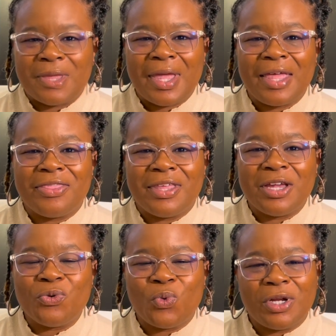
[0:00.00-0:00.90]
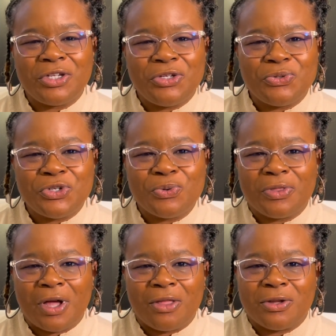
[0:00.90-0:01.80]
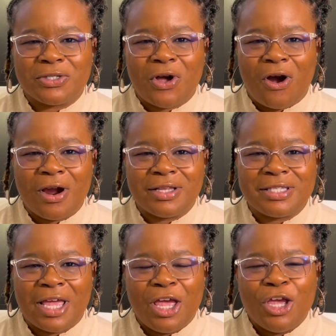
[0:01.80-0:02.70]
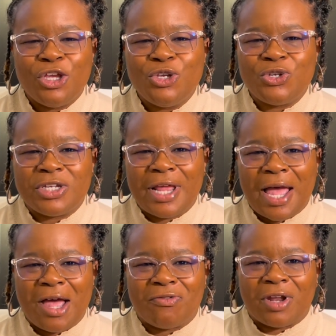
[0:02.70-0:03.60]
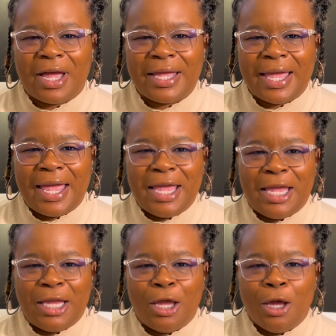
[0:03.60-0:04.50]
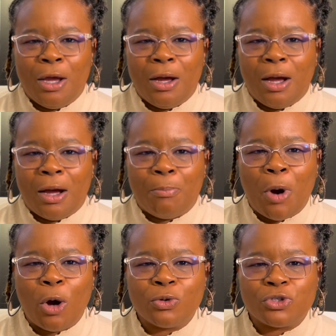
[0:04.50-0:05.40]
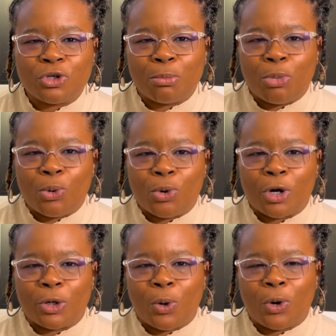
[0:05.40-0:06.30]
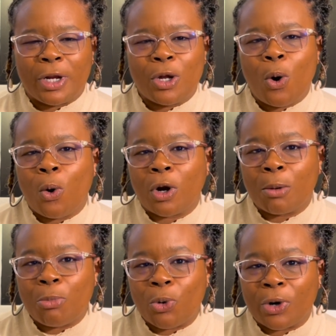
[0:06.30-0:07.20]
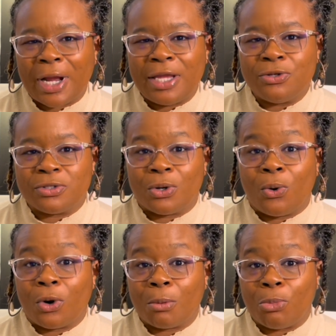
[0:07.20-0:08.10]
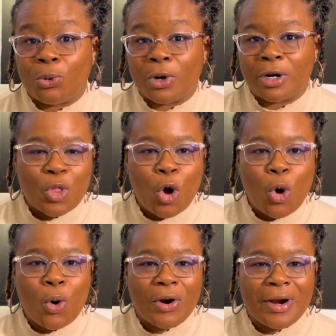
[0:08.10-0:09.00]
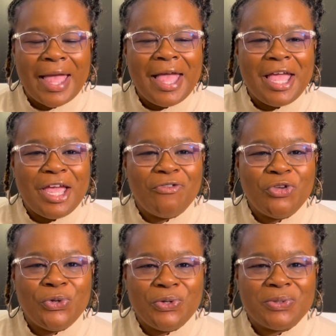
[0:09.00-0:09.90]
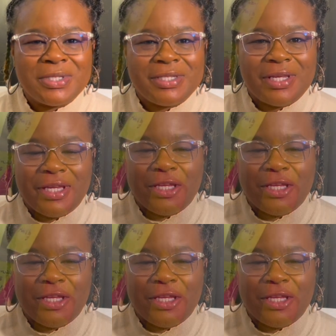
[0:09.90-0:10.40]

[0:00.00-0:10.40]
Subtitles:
And then what do you do with all those cards? You should have like a poster board or a cork board. I use a cork board. Or if you use sticky